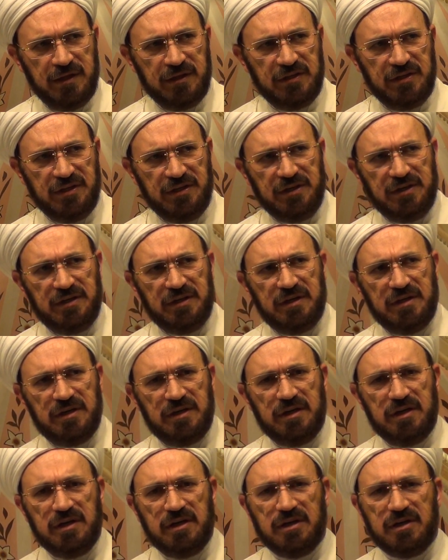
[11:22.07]

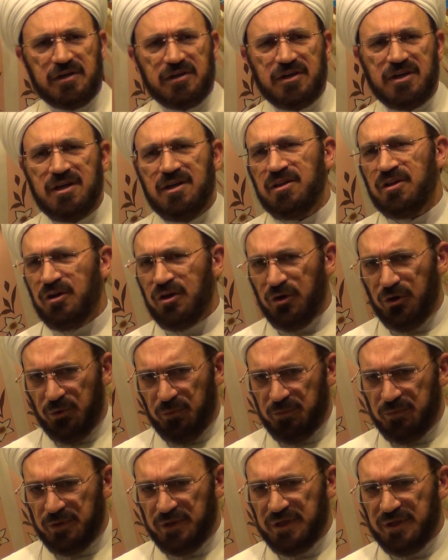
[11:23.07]
The real
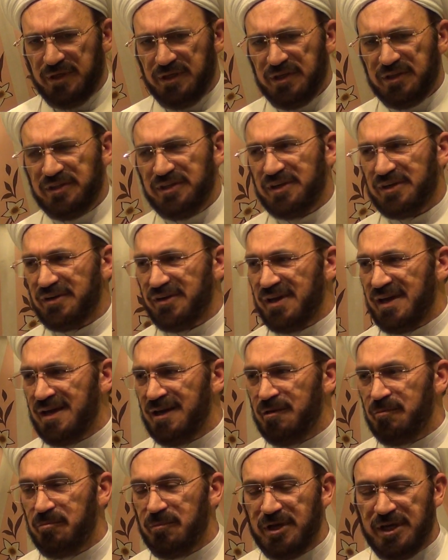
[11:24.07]
hope, the
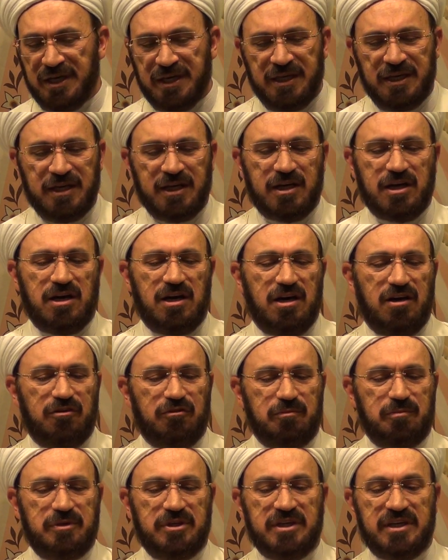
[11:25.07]
real meaning
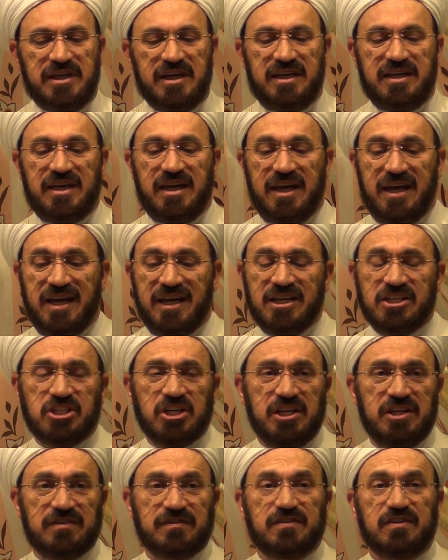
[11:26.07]
of being an
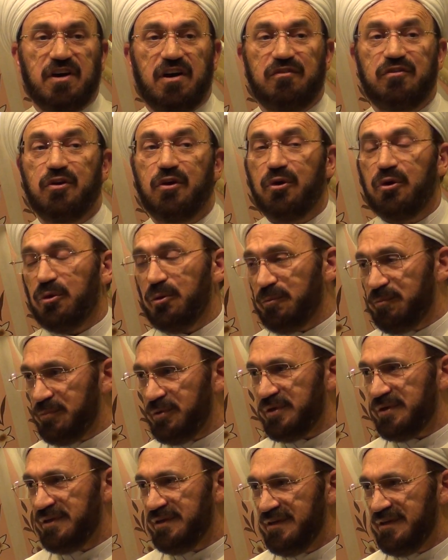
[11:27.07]
agent of hope